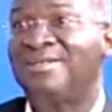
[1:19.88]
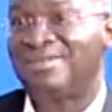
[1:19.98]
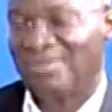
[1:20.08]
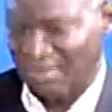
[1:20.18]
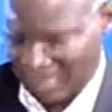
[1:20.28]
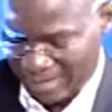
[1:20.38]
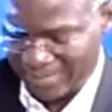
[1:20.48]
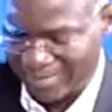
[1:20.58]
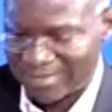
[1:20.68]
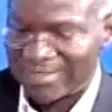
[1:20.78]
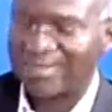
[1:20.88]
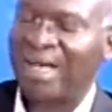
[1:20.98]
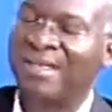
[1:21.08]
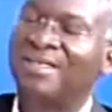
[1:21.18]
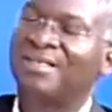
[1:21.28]
Okay, I
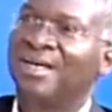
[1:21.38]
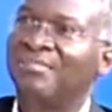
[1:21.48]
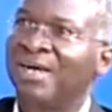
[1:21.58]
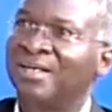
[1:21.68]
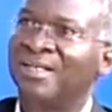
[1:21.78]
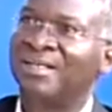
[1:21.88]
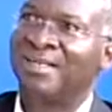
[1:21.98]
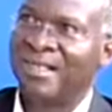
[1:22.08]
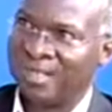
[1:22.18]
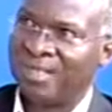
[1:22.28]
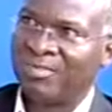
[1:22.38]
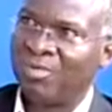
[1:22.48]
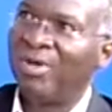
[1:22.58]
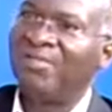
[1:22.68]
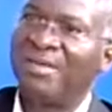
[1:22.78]
take that back then.
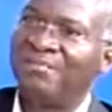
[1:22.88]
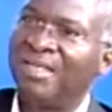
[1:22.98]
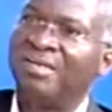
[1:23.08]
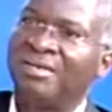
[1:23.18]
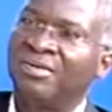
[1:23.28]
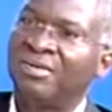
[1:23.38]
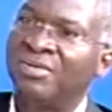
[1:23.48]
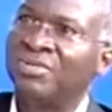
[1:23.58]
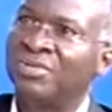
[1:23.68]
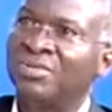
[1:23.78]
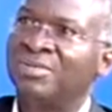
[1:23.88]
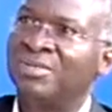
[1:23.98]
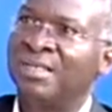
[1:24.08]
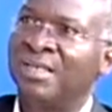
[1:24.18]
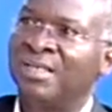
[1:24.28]
Whoever made the conclusions
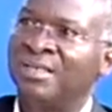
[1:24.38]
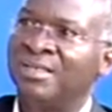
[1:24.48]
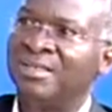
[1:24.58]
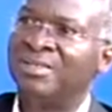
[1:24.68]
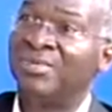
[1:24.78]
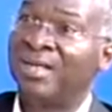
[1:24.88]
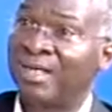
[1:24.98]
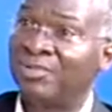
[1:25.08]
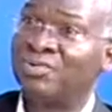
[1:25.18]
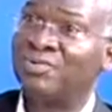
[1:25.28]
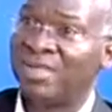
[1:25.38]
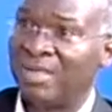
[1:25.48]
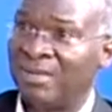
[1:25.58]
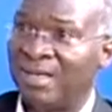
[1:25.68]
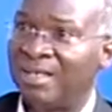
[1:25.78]
is rather too general.